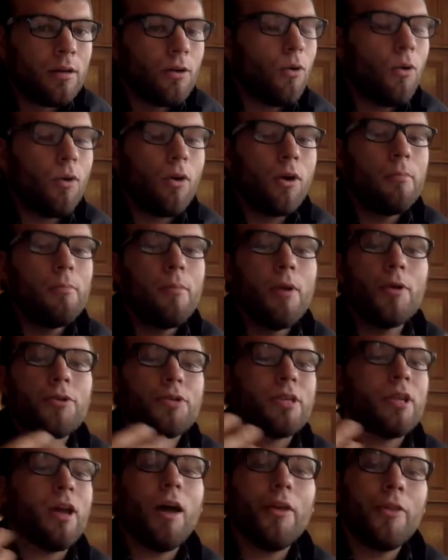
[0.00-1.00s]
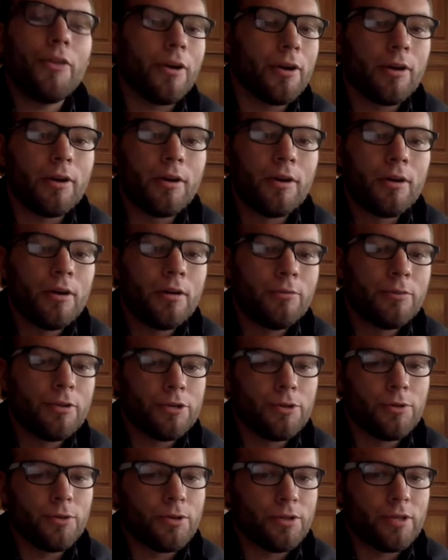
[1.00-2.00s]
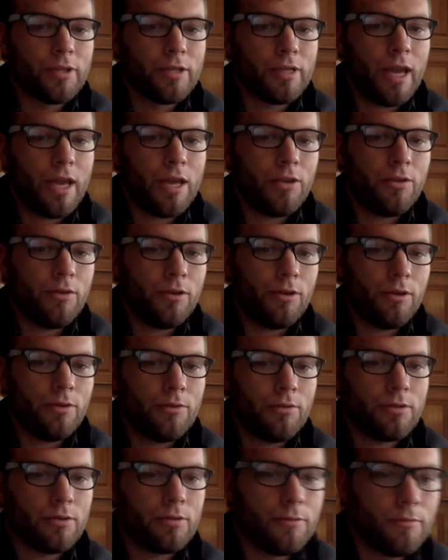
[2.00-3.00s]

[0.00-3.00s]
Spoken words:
or most other resources that you use.